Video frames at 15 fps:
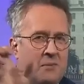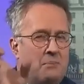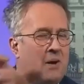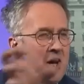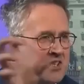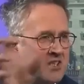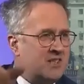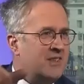
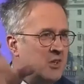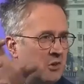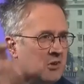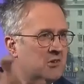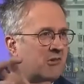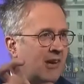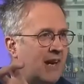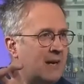person that you're
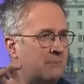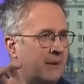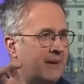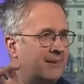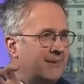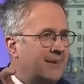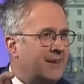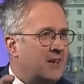
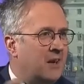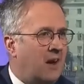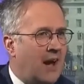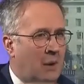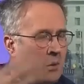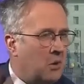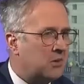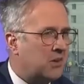describing?
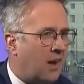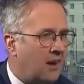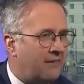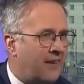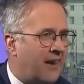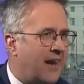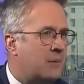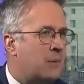How old are
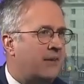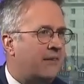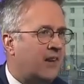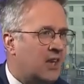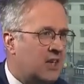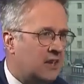they? Where do they get to